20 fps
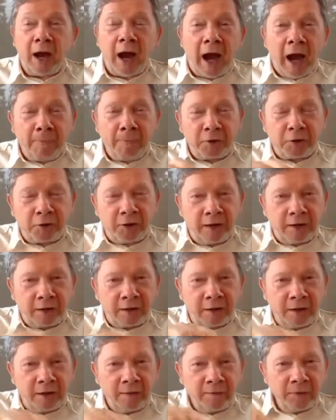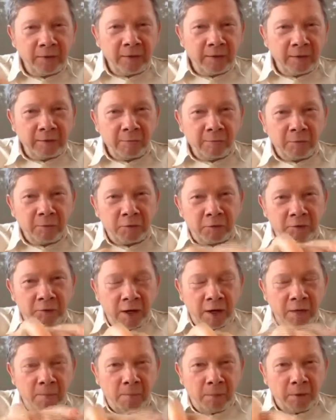abstract
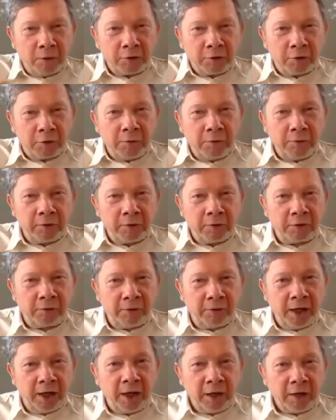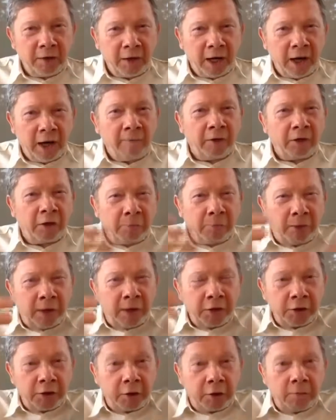symbols on the screen. They have
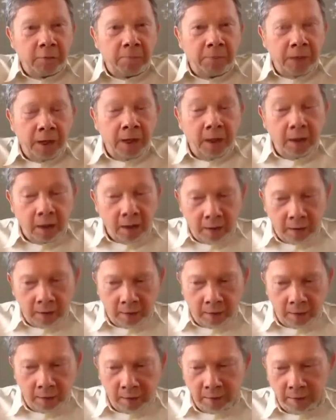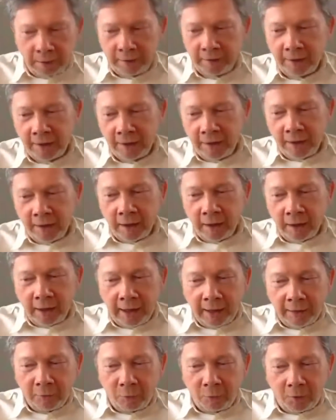expressed an opinion.
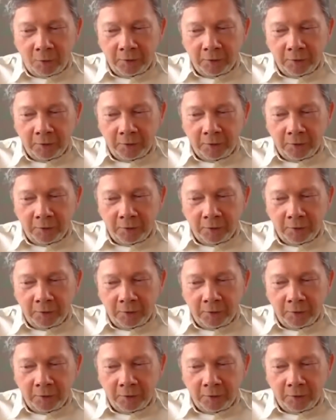And